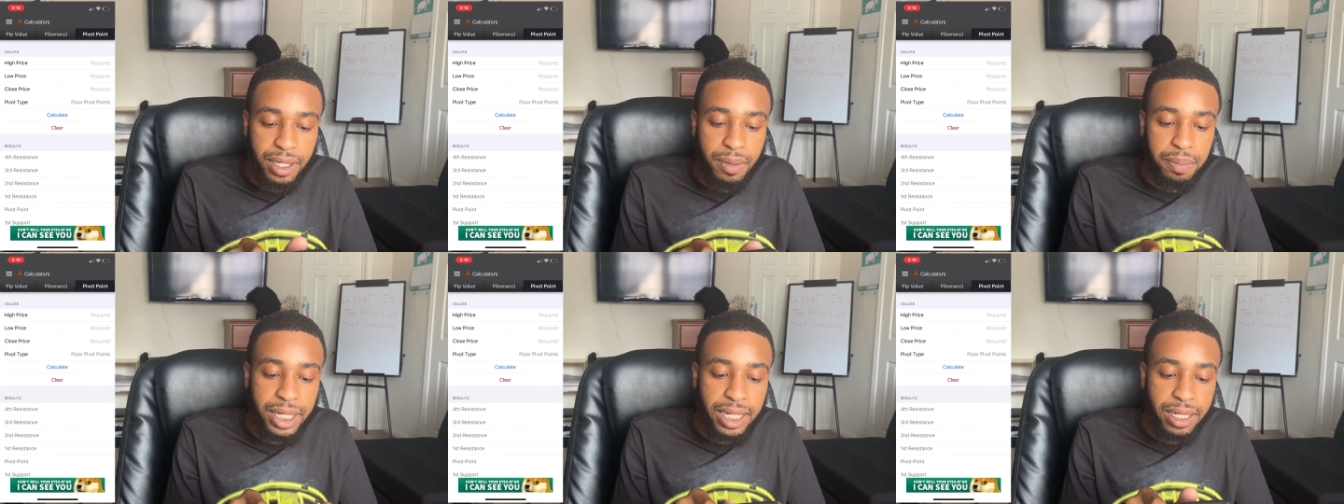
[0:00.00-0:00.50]

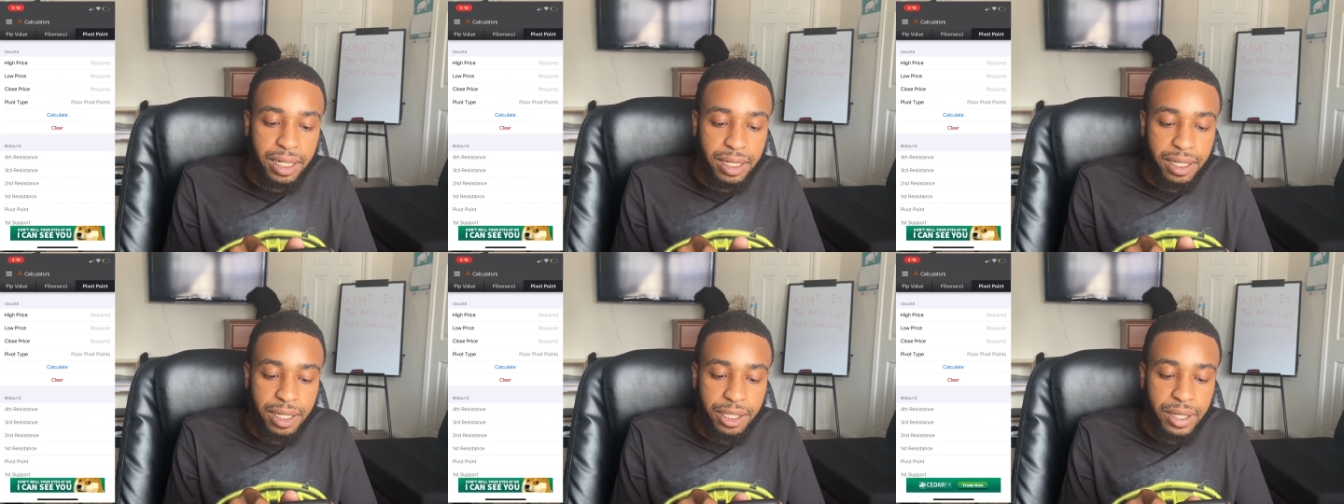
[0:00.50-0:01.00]
But
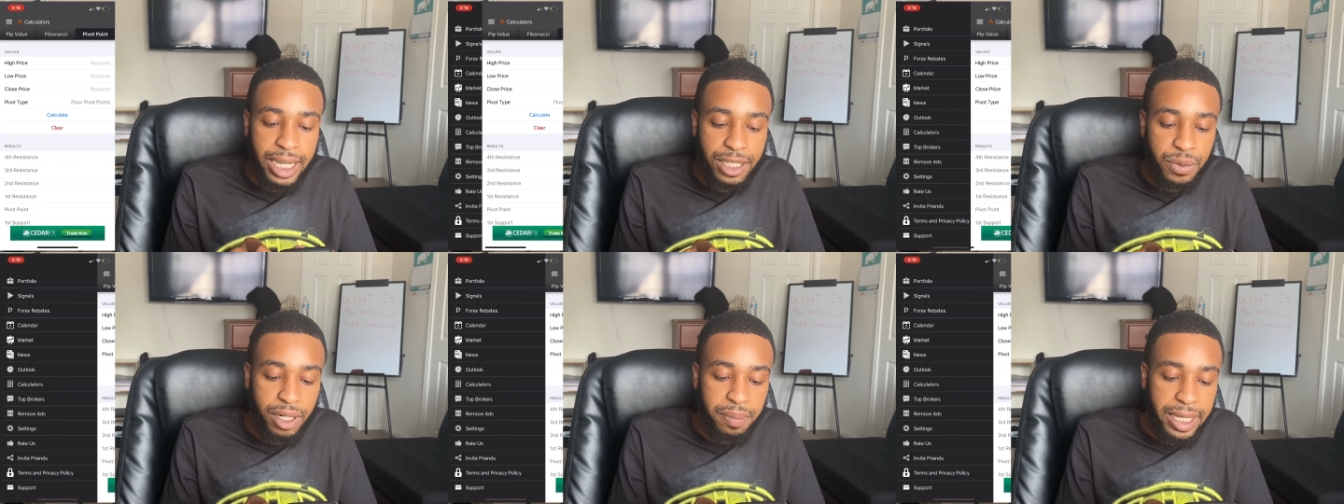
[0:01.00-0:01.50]
you guys
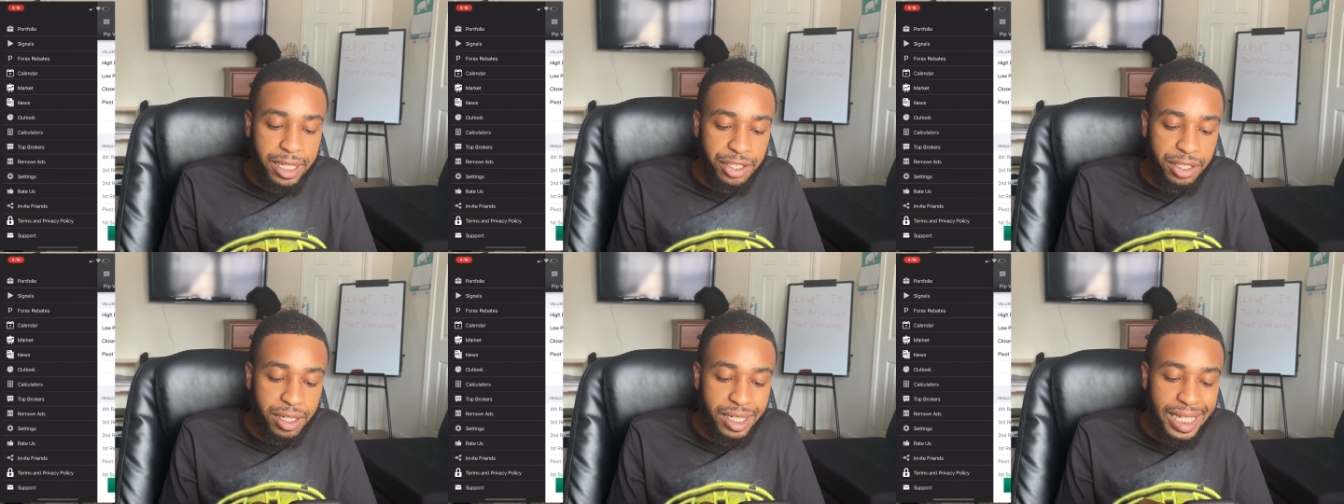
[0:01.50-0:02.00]
wanna make
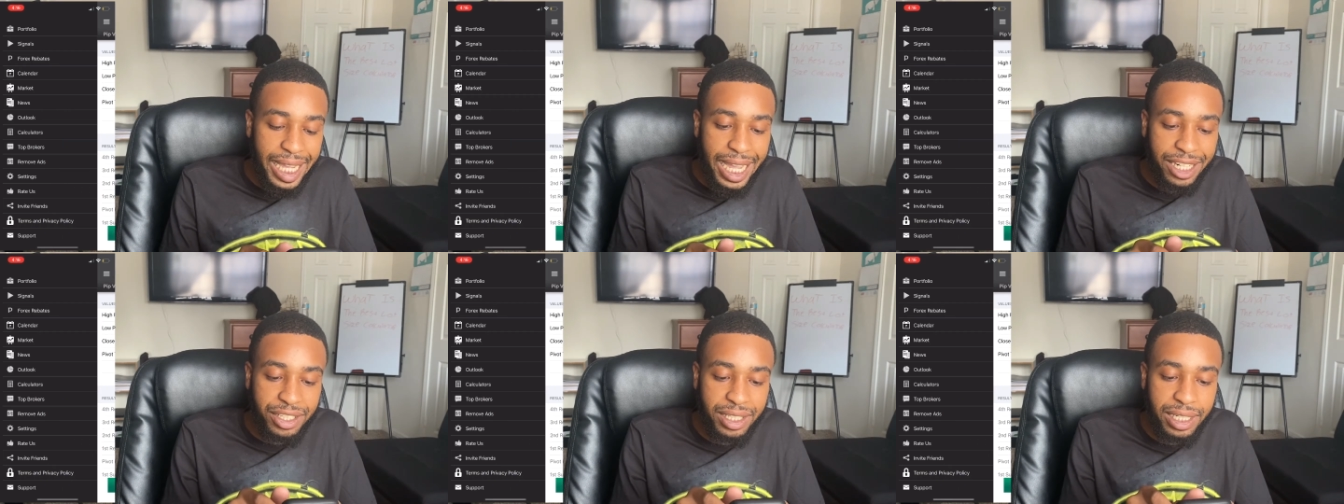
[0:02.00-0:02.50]
sure it's
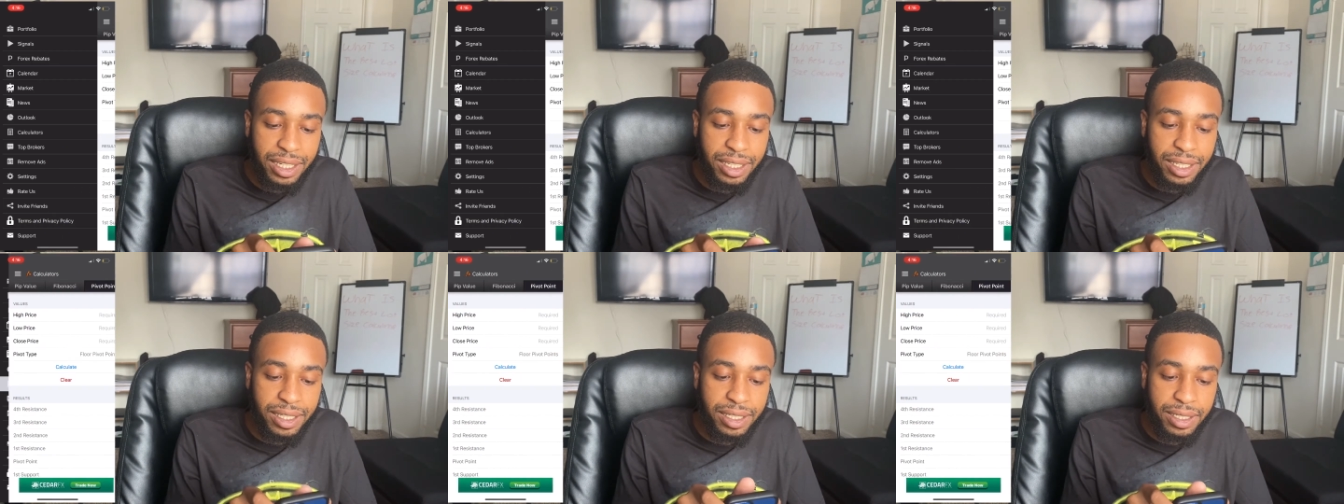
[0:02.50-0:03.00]
actually
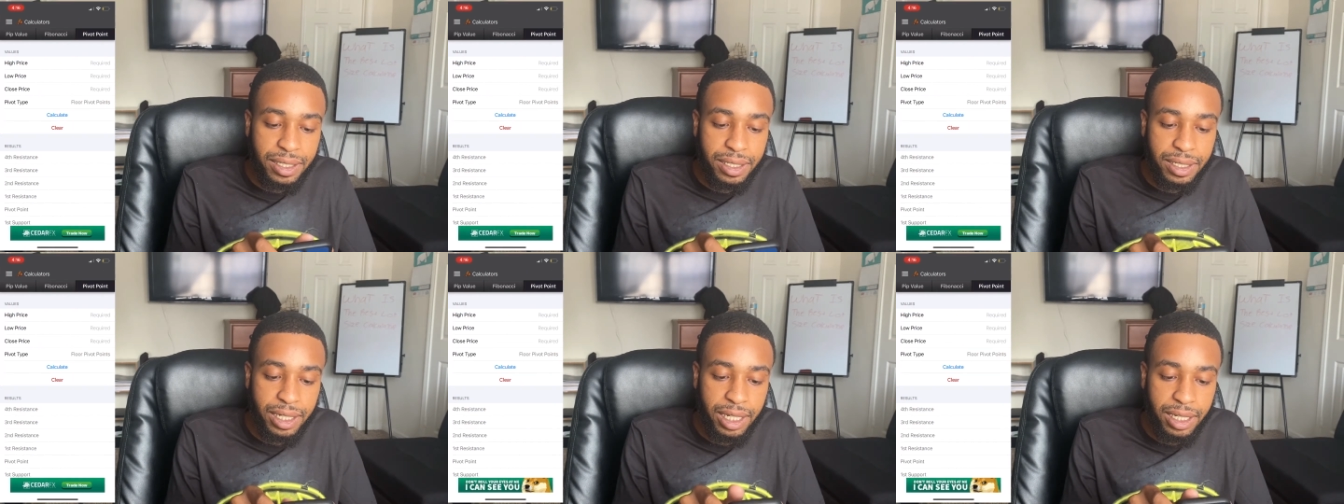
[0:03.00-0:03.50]
on,
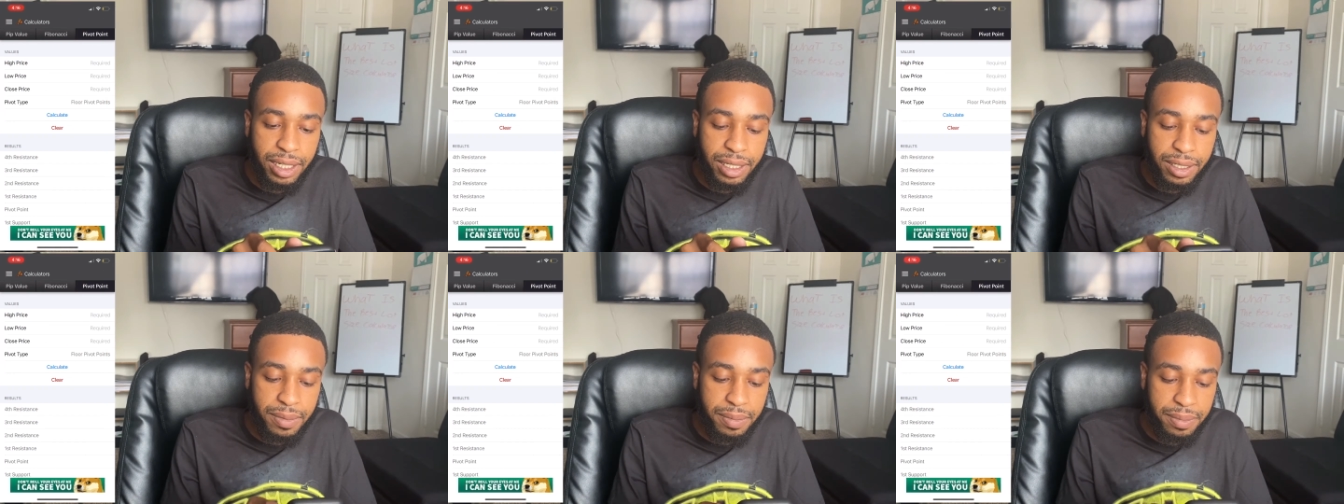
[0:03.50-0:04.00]

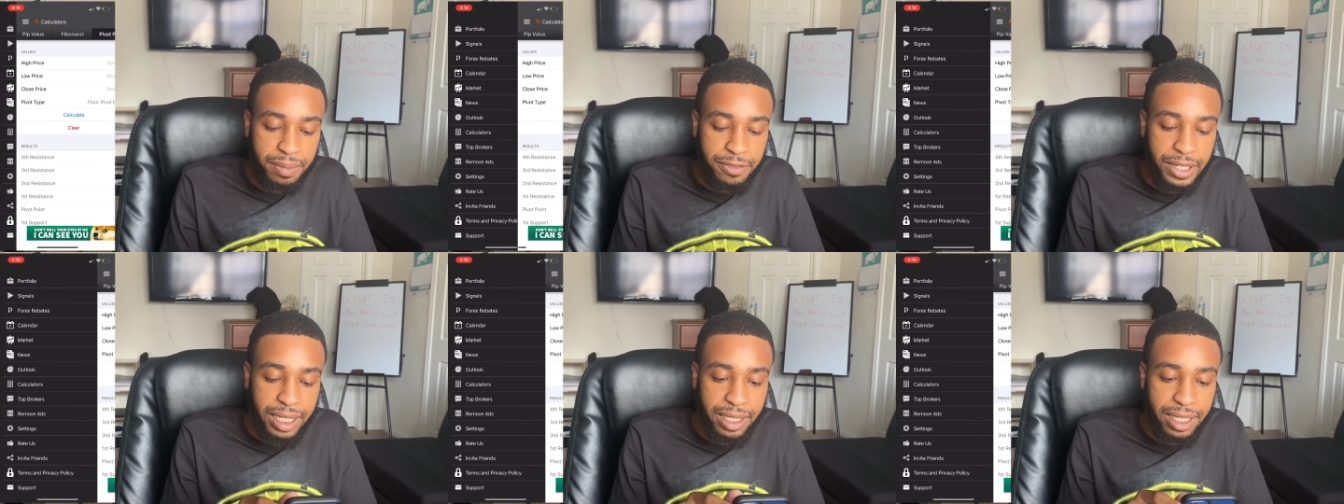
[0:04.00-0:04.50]
if
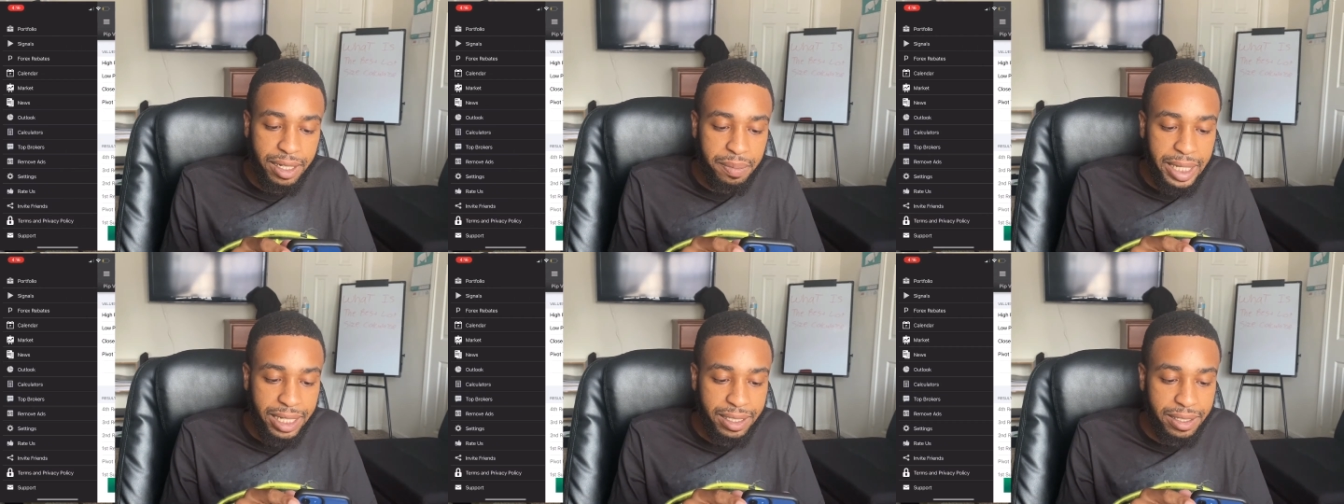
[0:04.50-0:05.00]
I can get it
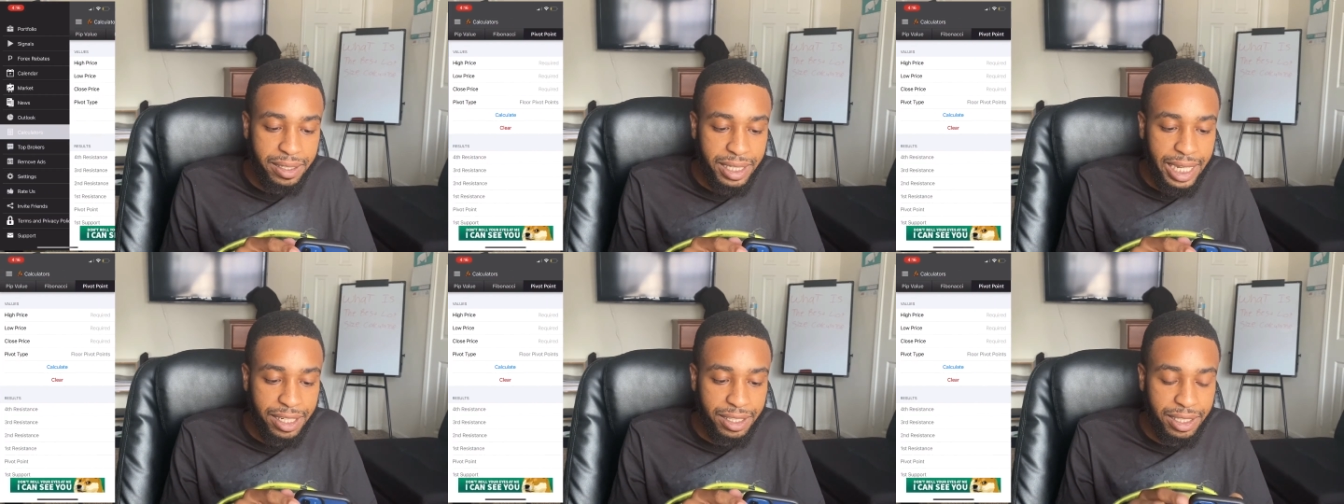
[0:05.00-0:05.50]
back there, it's
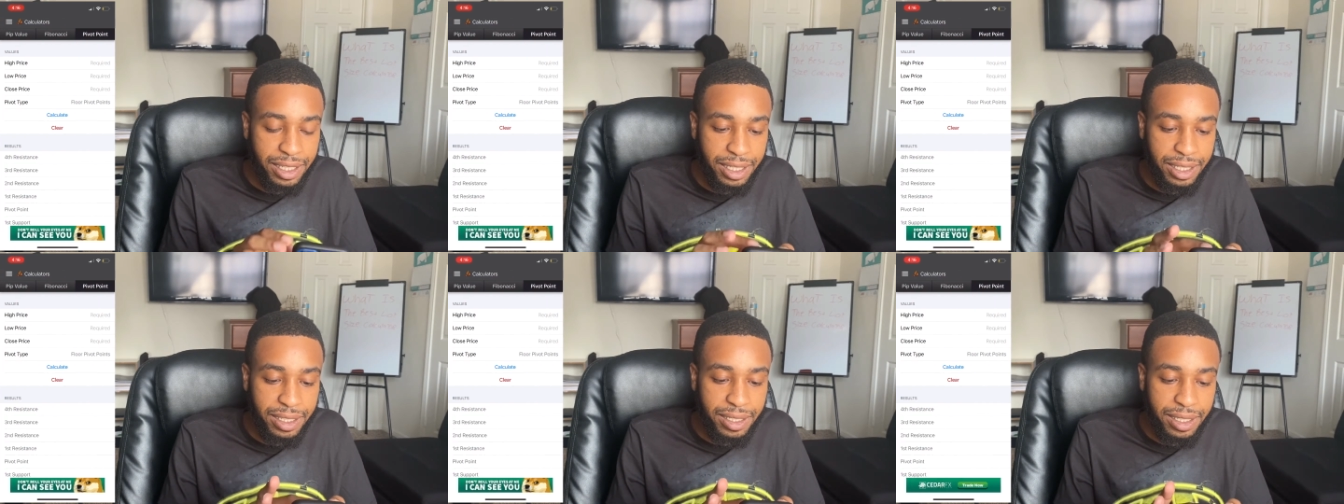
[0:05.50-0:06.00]
actually
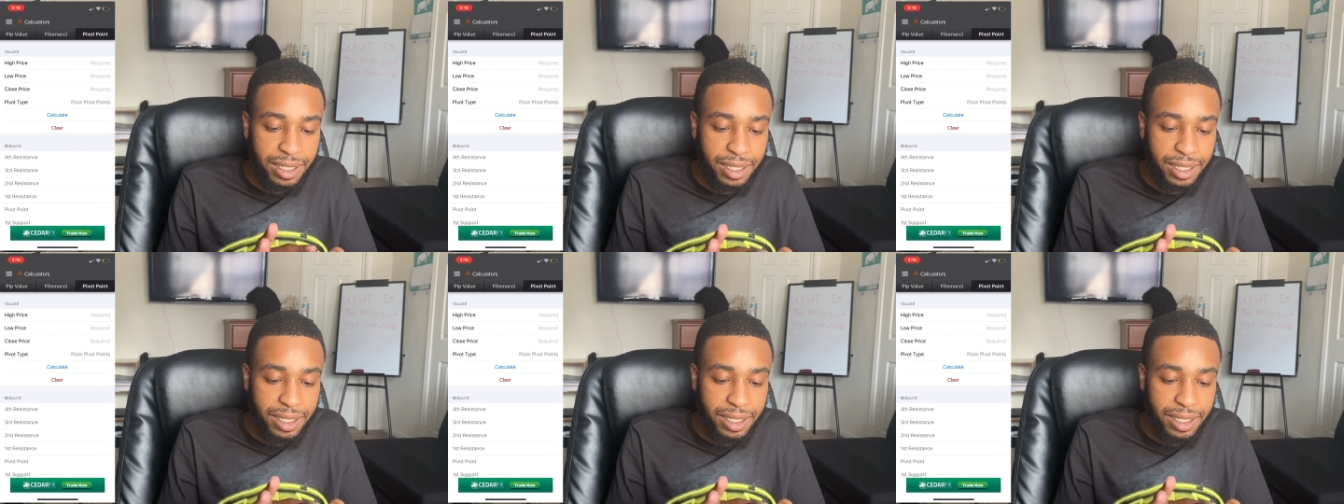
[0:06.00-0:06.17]
on